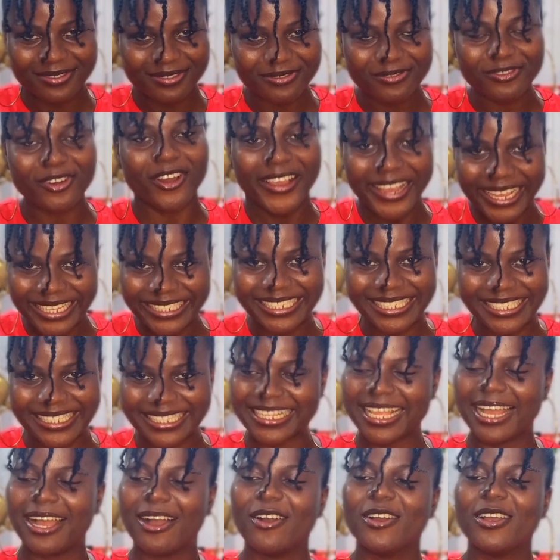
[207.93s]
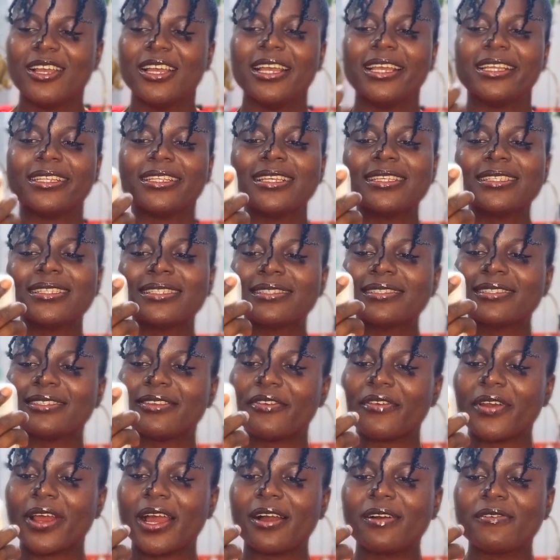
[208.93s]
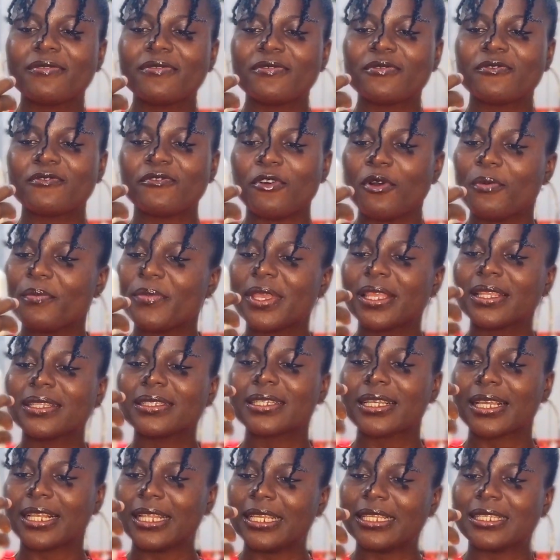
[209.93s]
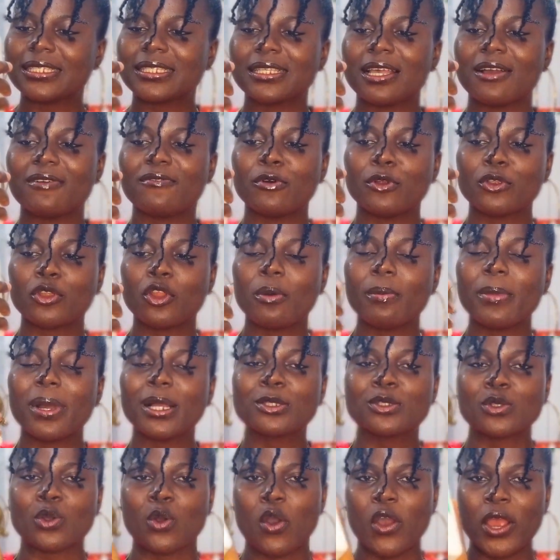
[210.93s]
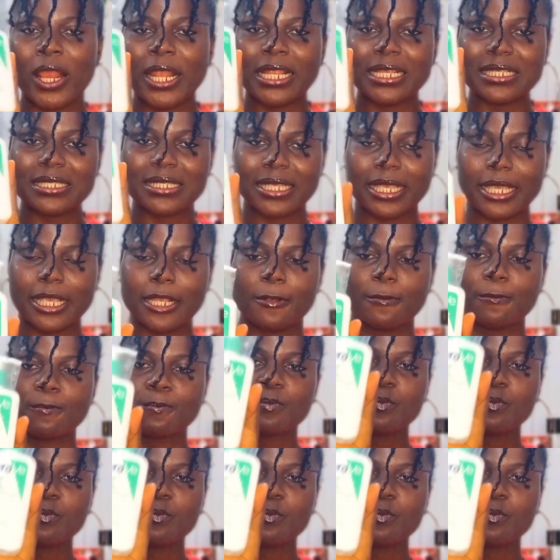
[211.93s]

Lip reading: for ages now. This CeraVe foaming cleanser for normal to oily skin.